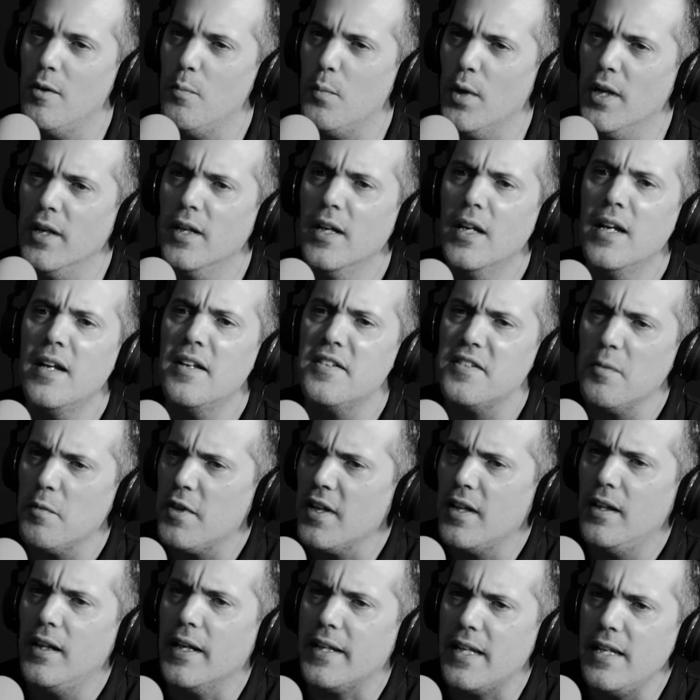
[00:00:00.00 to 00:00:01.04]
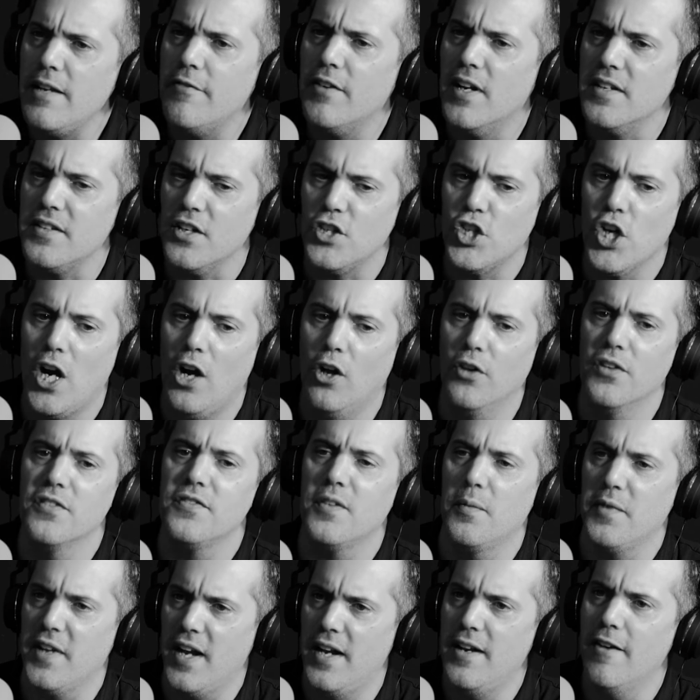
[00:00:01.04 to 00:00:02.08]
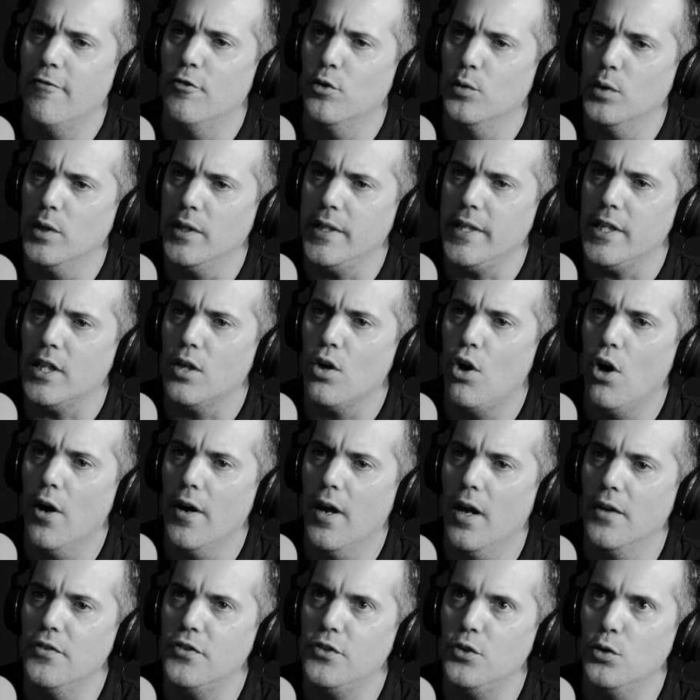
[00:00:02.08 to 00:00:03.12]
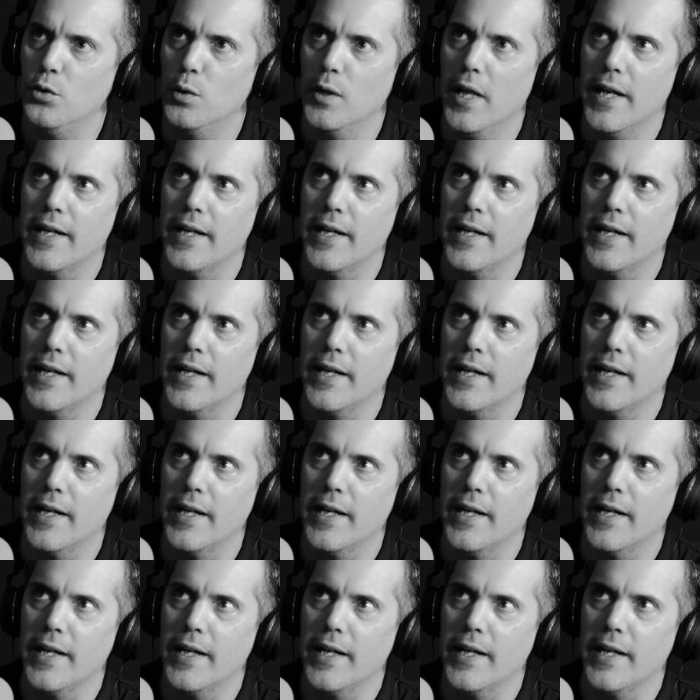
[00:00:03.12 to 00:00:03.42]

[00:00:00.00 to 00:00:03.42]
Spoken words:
but something like, even as a child, is something I never really caught on to. Like